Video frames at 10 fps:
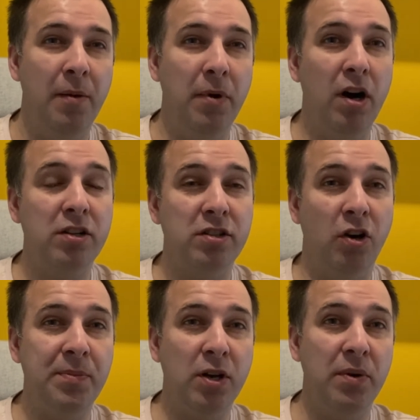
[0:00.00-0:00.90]
I'm
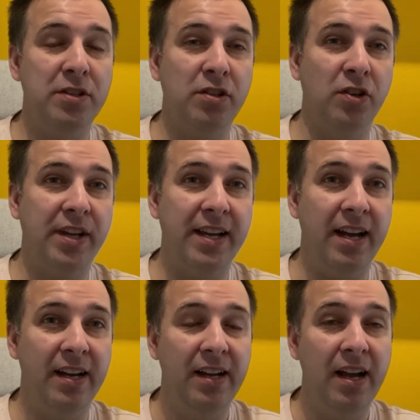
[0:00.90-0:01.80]
also be going to looking
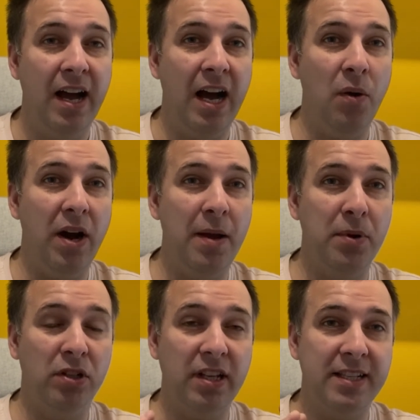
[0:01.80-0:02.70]
at how I
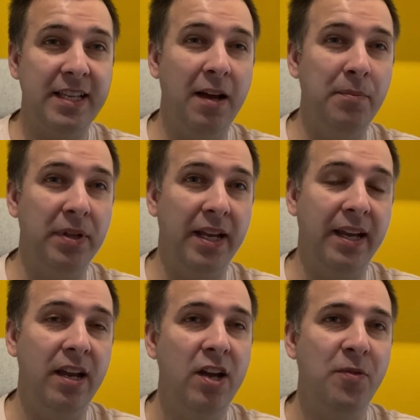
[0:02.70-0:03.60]
build a template,